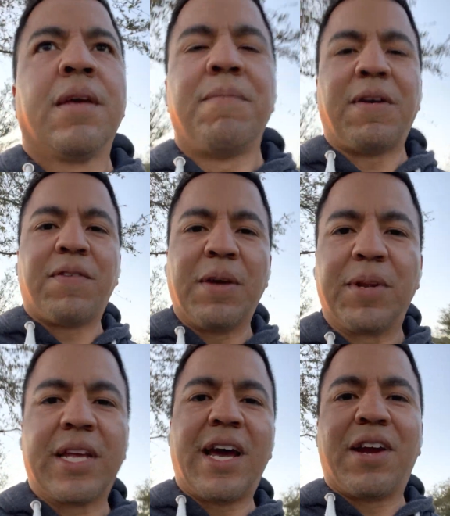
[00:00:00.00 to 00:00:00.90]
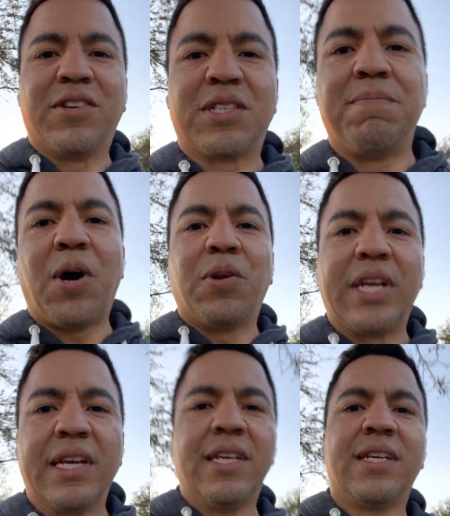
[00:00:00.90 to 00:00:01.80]
My family and I are into
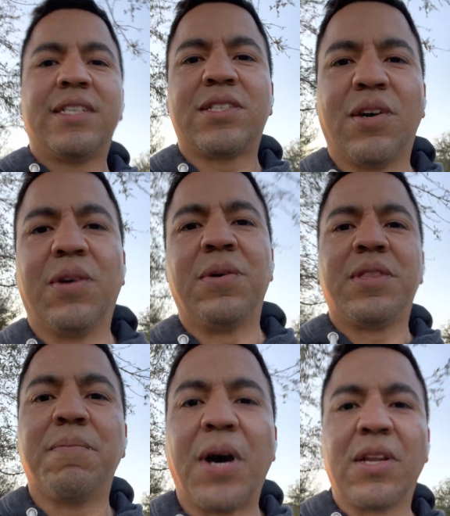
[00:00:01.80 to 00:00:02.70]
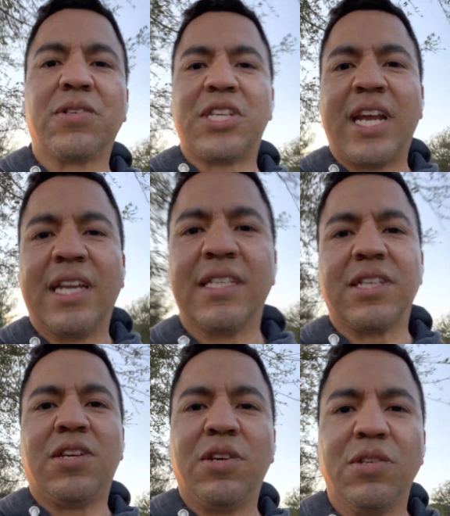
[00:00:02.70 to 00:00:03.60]
boating, so the Butler chain is
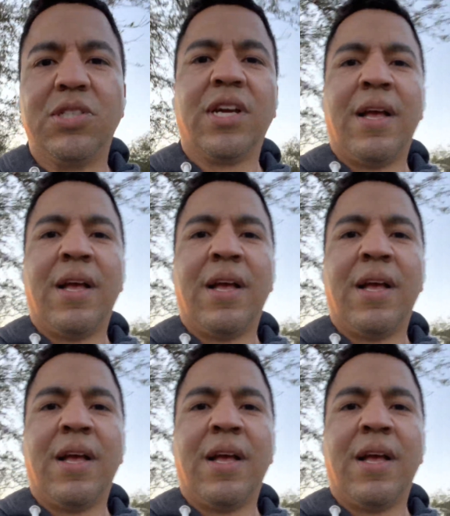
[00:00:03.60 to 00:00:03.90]
a huge